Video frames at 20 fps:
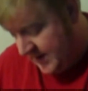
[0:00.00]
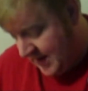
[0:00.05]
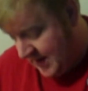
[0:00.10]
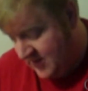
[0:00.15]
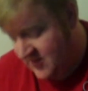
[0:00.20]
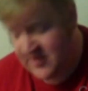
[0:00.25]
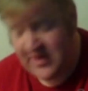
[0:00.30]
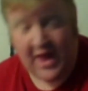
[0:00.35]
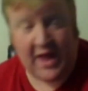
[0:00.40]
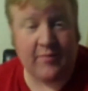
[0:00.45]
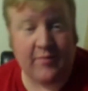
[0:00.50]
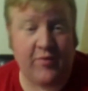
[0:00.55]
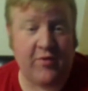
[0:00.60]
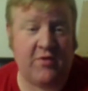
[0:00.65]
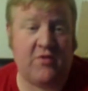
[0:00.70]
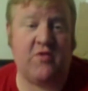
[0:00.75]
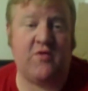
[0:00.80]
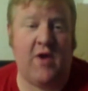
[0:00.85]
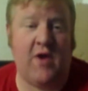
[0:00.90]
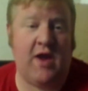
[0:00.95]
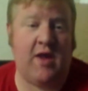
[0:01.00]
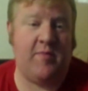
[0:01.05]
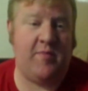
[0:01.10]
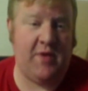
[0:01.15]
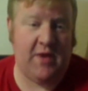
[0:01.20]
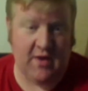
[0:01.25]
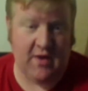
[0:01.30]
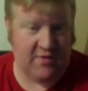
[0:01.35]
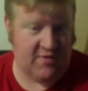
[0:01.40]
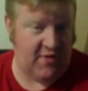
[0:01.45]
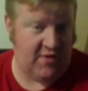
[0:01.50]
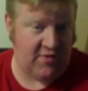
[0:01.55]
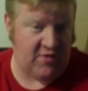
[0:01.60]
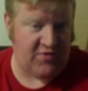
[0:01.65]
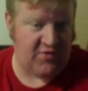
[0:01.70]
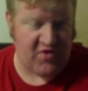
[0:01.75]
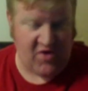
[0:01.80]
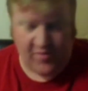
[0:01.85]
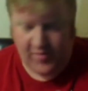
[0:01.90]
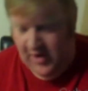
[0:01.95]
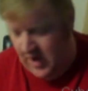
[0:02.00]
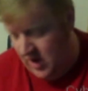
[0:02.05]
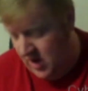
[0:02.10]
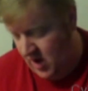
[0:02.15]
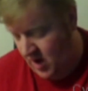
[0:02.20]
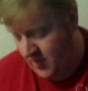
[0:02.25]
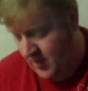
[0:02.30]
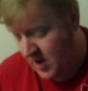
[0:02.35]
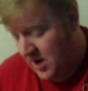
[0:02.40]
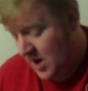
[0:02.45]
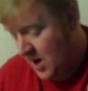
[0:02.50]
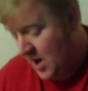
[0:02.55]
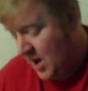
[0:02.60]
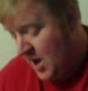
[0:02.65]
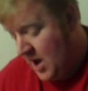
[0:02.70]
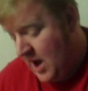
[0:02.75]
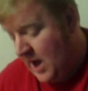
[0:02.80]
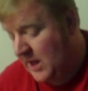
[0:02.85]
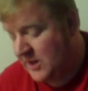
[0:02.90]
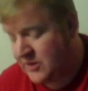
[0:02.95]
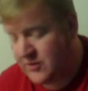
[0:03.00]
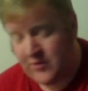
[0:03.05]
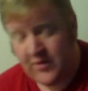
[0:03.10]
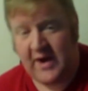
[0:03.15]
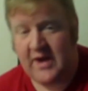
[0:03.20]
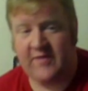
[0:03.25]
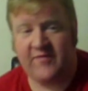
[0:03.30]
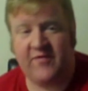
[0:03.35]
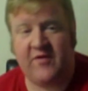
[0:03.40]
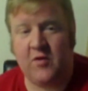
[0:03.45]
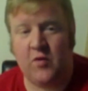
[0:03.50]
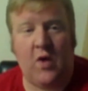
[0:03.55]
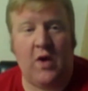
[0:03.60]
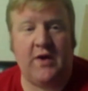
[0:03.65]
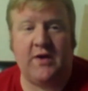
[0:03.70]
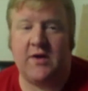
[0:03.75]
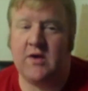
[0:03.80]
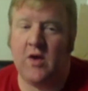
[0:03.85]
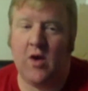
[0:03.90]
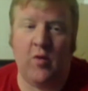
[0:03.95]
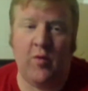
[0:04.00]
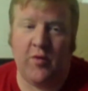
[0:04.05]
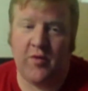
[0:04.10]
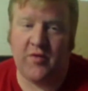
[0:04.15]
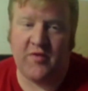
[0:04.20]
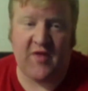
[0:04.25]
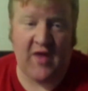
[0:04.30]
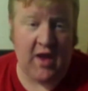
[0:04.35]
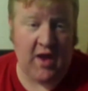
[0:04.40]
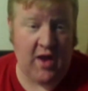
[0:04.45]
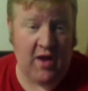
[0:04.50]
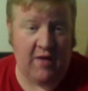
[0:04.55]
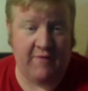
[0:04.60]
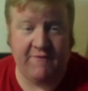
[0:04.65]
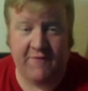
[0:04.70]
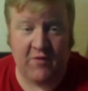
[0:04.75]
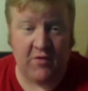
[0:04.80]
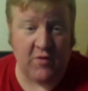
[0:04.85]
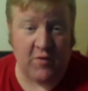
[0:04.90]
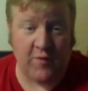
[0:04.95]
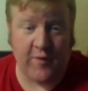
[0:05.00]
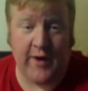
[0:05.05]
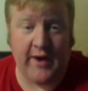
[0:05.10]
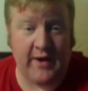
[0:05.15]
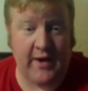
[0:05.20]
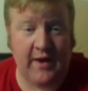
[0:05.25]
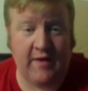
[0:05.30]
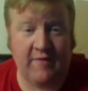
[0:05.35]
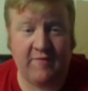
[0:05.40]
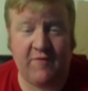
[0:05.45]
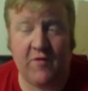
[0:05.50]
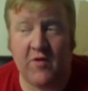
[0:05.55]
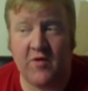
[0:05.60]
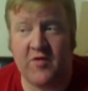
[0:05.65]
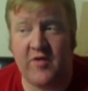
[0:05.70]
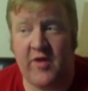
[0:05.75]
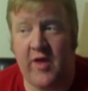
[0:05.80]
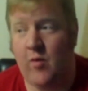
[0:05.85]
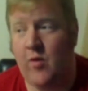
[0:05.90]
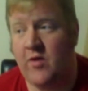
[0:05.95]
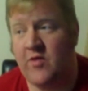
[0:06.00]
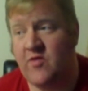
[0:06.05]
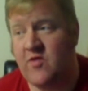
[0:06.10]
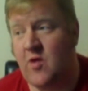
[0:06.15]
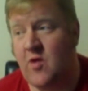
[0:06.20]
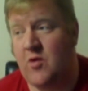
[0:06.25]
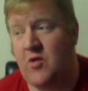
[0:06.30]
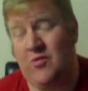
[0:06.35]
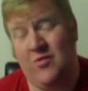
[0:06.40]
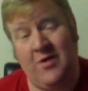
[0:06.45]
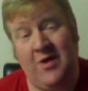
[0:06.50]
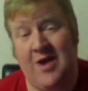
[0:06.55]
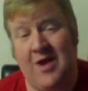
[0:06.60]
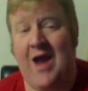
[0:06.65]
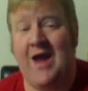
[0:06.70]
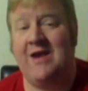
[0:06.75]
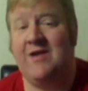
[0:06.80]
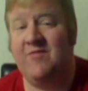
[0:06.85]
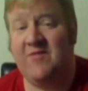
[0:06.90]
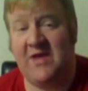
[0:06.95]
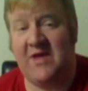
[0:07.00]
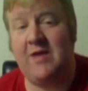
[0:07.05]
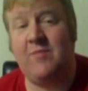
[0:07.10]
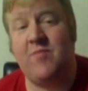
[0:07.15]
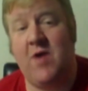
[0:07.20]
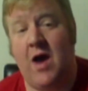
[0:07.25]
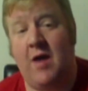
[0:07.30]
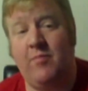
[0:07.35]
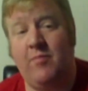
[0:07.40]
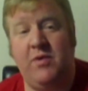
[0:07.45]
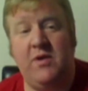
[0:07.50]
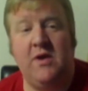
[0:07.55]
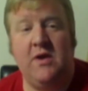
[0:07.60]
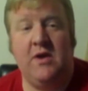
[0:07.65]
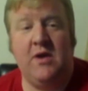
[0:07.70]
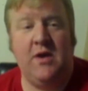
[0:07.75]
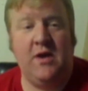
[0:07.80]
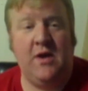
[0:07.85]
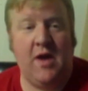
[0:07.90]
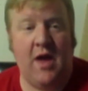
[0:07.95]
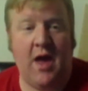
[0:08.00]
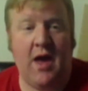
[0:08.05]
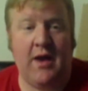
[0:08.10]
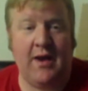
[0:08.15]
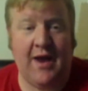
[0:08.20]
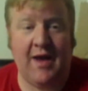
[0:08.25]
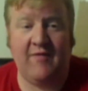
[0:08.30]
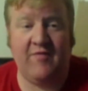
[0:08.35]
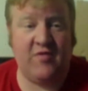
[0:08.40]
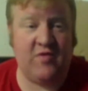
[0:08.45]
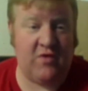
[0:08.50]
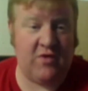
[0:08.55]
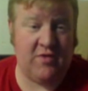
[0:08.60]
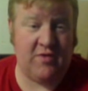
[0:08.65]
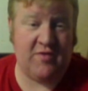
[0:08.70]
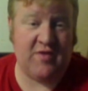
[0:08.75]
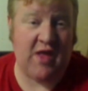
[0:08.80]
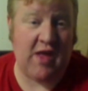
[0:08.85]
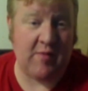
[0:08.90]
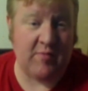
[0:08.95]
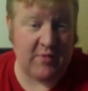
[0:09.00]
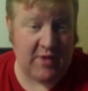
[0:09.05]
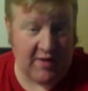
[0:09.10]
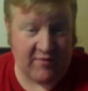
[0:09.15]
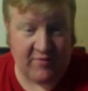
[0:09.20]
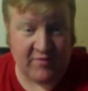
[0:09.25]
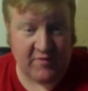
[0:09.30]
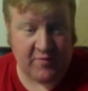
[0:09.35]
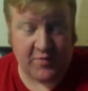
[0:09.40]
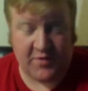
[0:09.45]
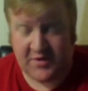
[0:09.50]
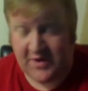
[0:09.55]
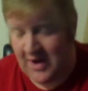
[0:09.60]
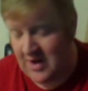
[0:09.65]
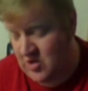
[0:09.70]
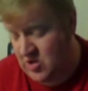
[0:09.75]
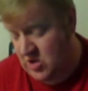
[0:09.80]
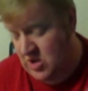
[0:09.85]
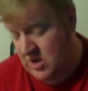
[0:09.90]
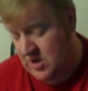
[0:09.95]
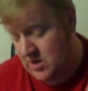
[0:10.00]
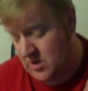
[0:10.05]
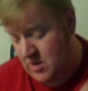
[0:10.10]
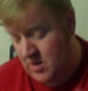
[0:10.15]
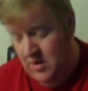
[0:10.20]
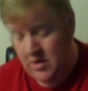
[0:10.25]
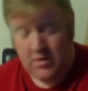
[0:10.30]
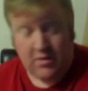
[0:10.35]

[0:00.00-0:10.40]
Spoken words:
he has Teleport Strike because he's in Terminator armor. It's great if you're wanting to go with, say, a full Grey Knight force and you want someone who can kind of keep up and have sort of the same level of protection.